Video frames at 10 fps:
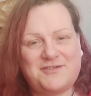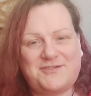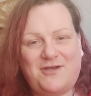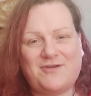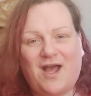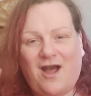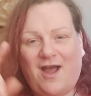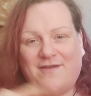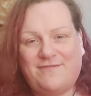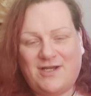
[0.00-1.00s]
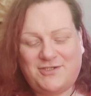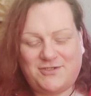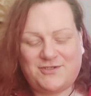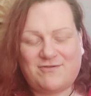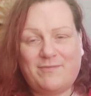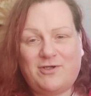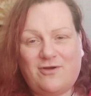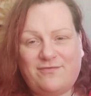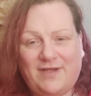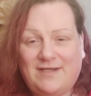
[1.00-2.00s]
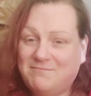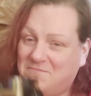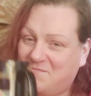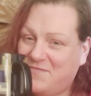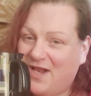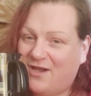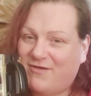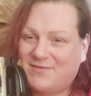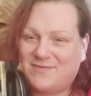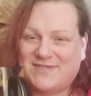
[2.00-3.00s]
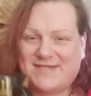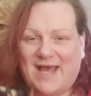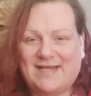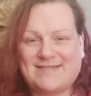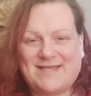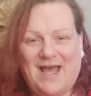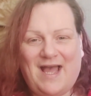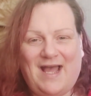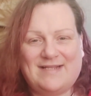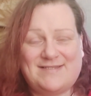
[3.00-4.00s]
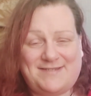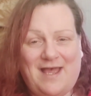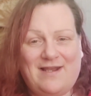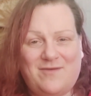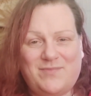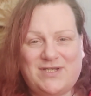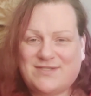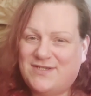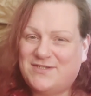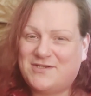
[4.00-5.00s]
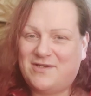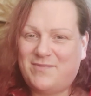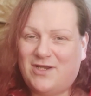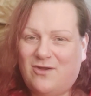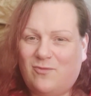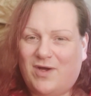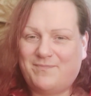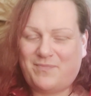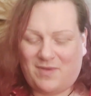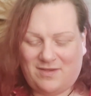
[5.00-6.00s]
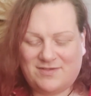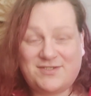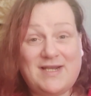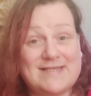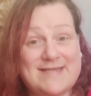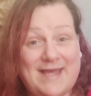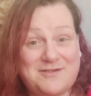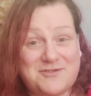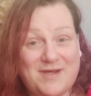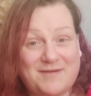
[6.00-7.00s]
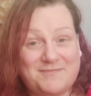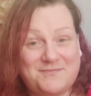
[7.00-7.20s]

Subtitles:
So I advise you to grab a coffee, grab some snacks and settle in, because this is going to be a long one. So let's get into it.